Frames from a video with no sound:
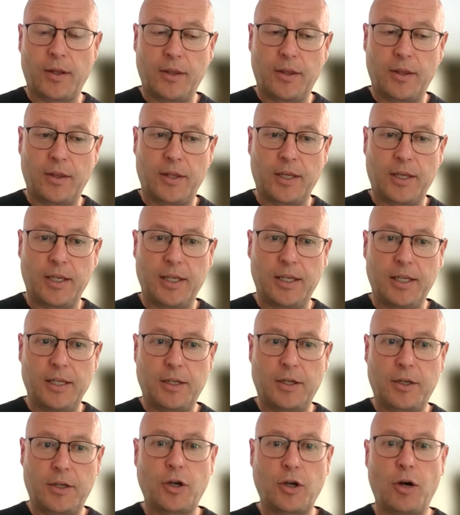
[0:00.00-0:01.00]

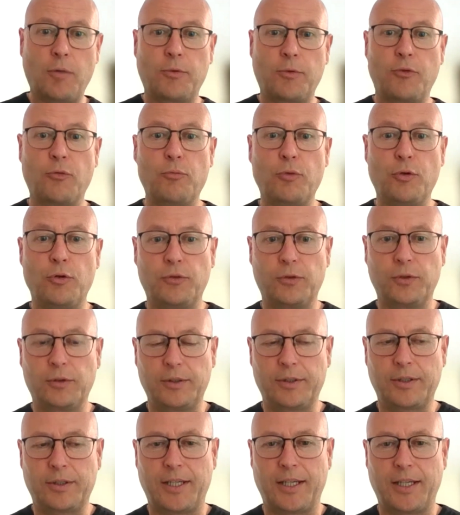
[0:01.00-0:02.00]
the carbon
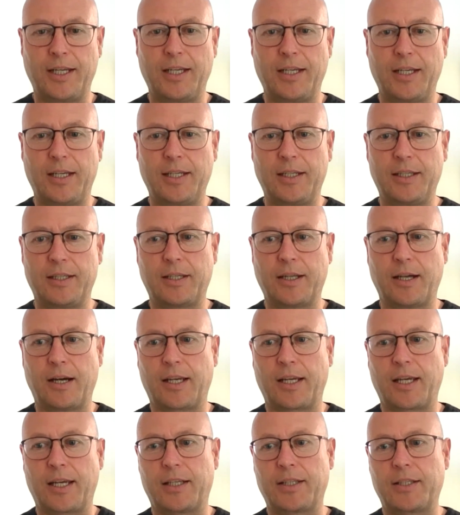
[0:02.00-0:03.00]
removals is, I
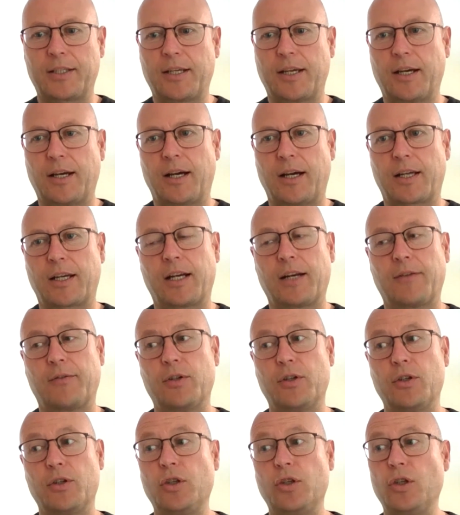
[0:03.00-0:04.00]
guess, a kind of a
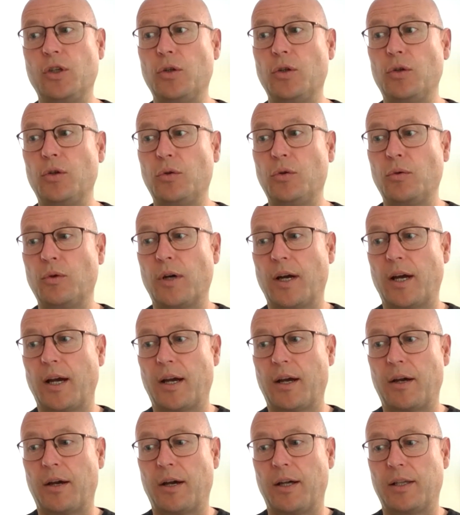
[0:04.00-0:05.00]
new
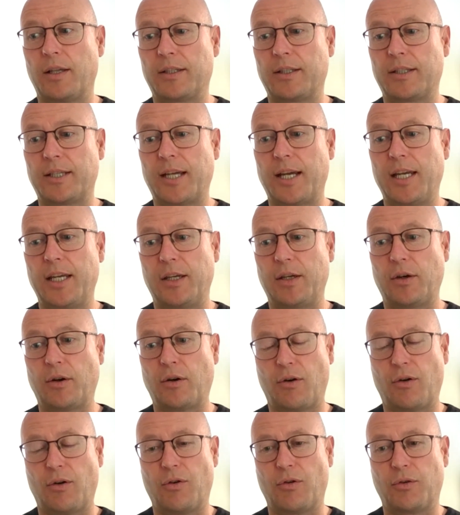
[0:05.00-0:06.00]
take
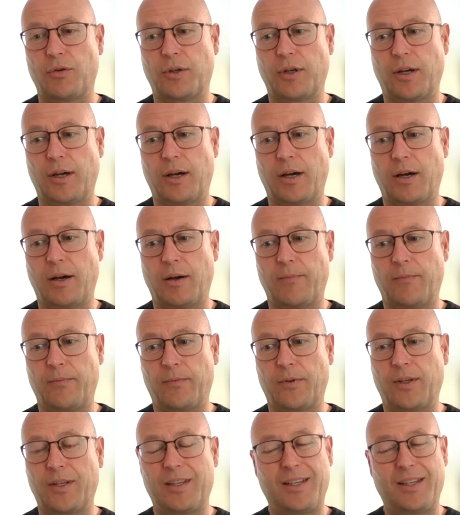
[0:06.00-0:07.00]
on,
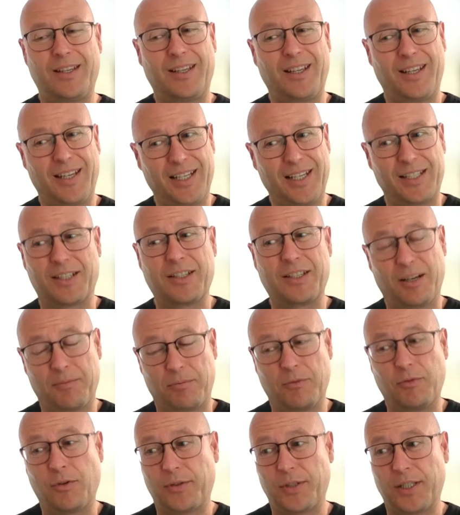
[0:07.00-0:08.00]
it is a type
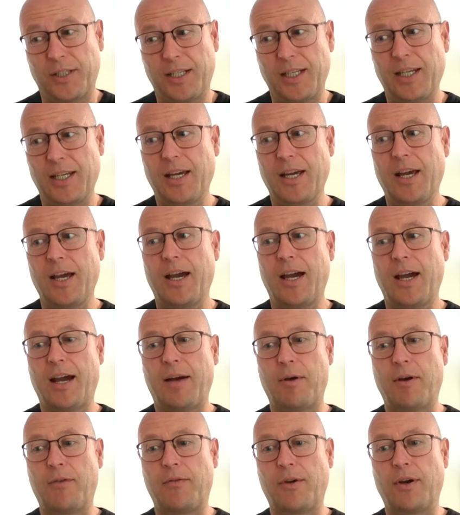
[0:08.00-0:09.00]
of offsetting.
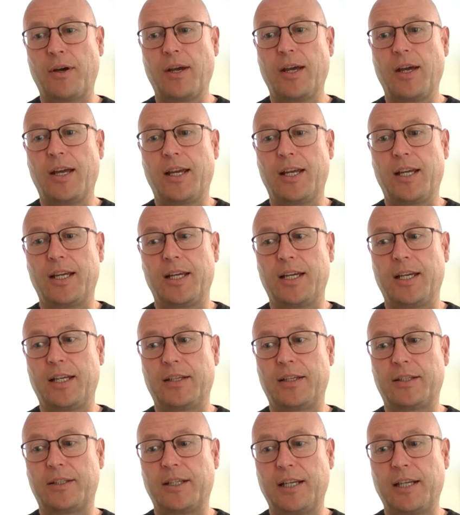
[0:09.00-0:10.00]
However,
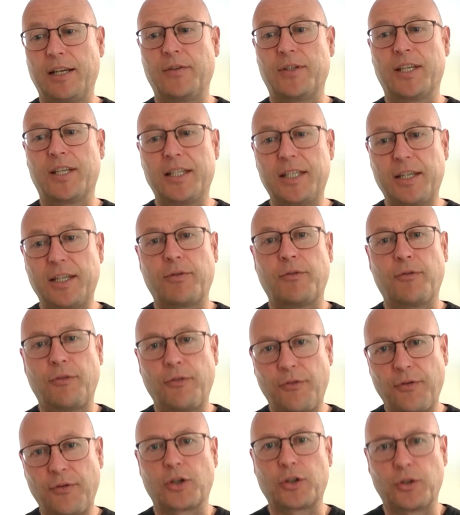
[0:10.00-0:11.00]
it delivers a different
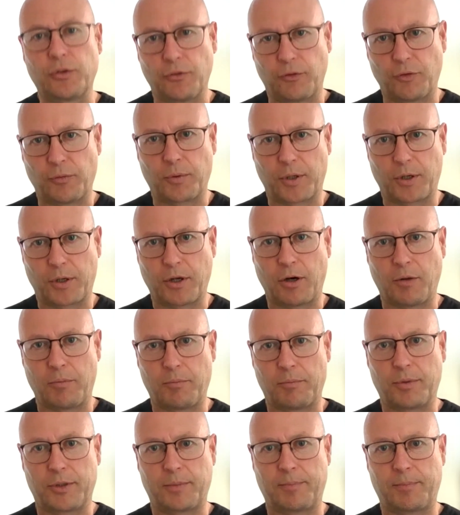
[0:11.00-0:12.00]
function from a
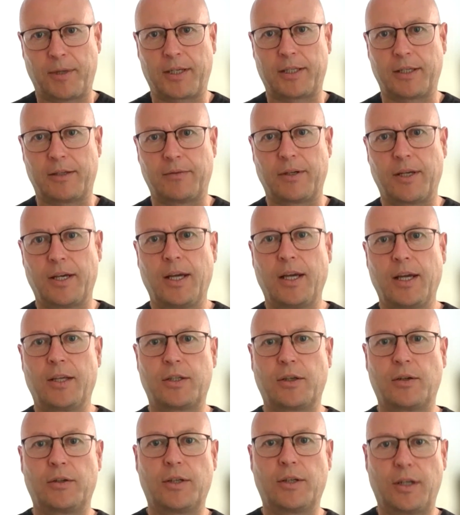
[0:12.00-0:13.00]
carbon perspective.
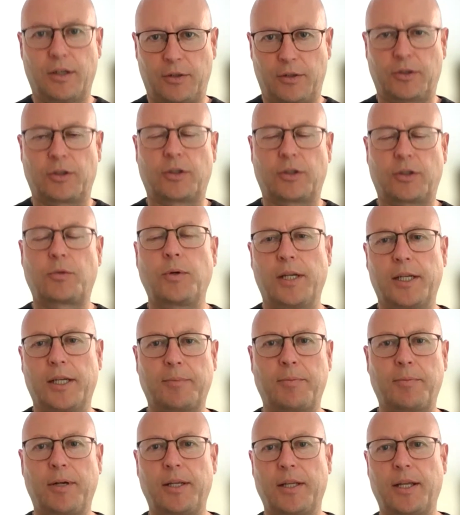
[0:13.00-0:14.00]
So I'll just quickly
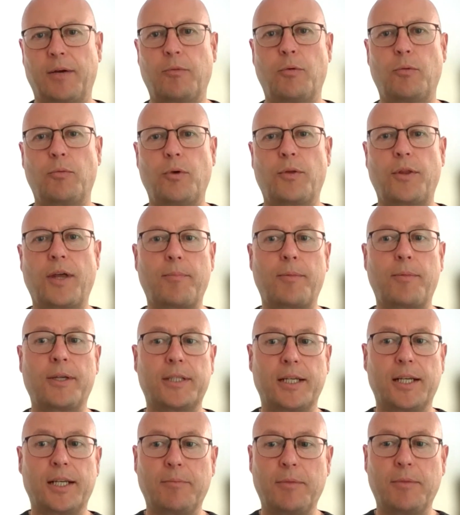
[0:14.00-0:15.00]
explain that. What that
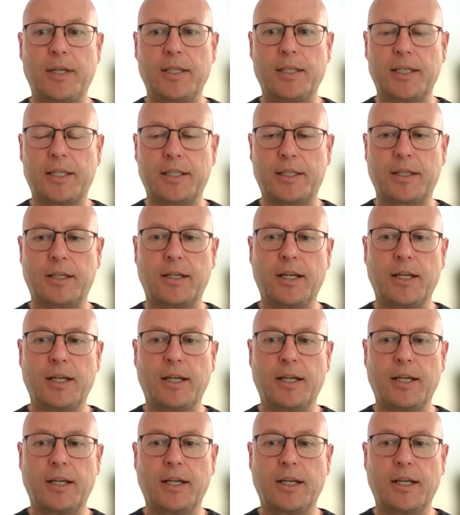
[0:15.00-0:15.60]
basically means is that,